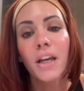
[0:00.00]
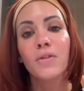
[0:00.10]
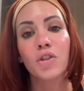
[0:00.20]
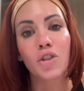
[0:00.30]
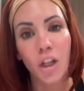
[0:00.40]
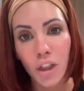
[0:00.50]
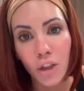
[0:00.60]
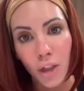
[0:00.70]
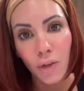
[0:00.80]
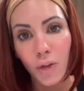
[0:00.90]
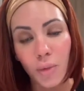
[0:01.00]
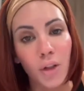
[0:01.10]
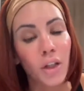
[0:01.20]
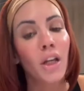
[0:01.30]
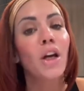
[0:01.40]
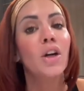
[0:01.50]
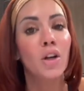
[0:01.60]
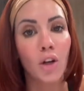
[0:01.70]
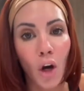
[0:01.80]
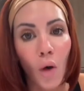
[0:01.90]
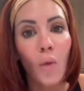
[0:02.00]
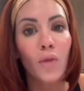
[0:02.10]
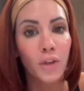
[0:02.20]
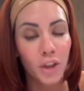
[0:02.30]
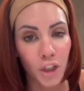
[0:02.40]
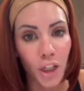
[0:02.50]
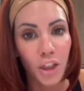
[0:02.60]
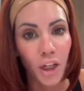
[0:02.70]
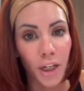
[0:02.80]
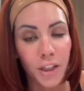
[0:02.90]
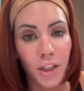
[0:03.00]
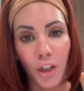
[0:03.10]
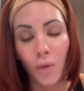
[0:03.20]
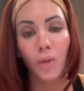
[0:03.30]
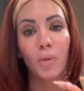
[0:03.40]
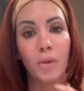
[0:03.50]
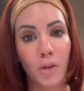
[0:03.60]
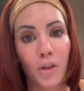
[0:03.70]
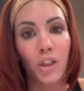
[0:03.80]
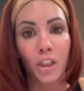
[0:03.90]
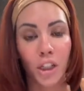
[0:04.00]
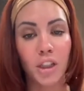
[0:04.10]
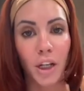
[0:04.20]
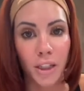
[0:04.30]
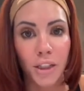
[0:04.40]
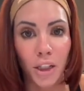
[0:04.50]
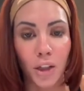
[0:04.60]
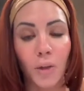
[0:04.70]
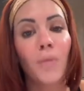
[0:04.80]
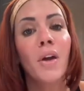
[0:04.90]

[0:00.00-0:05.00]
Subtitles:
If you're just looking for beauty, go for the GHKCU, the pure GHKCU.